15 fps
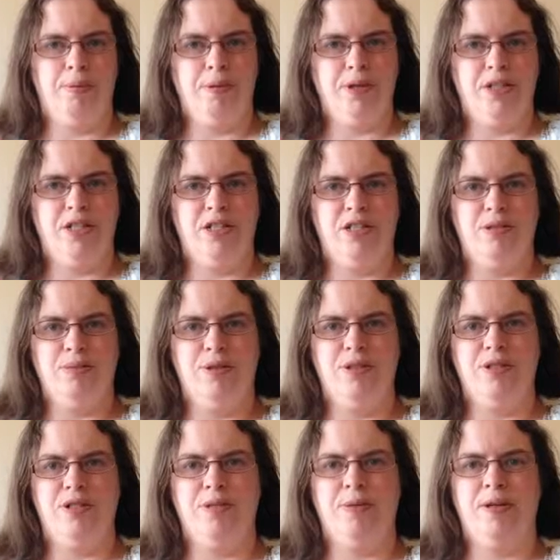be put into the
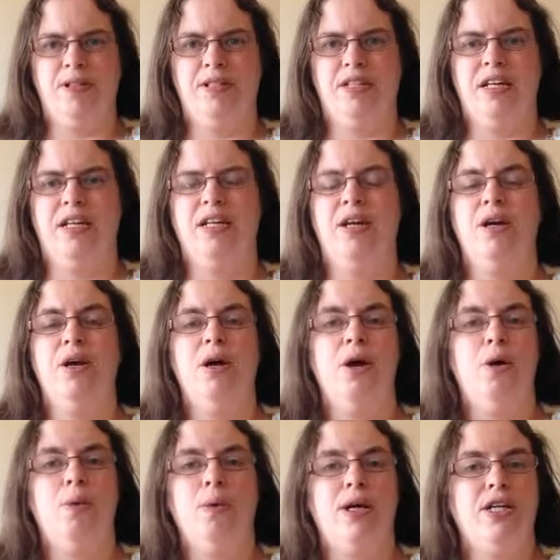Moses basket,
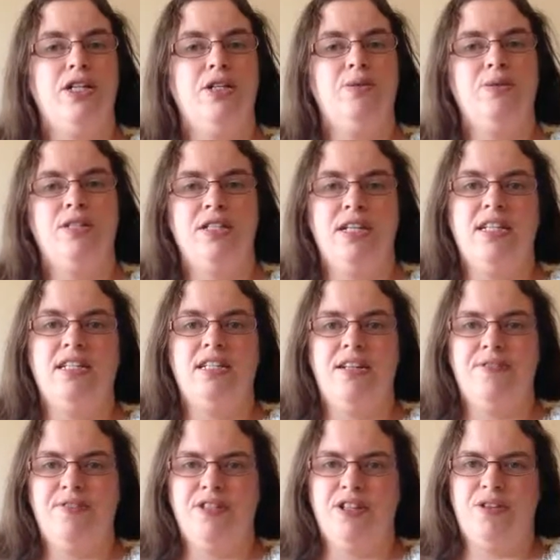where she would stay
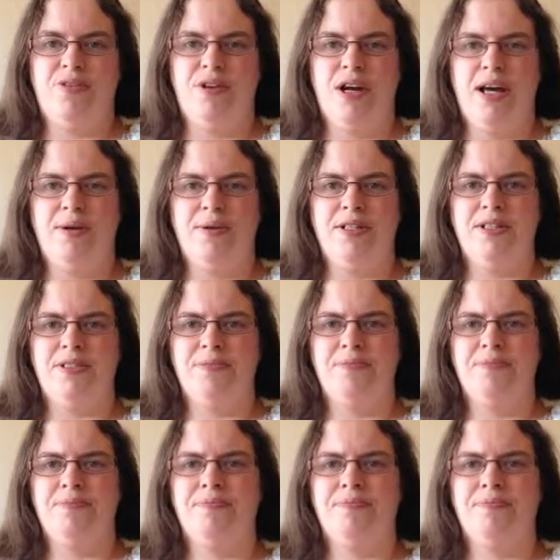asleep for several hours.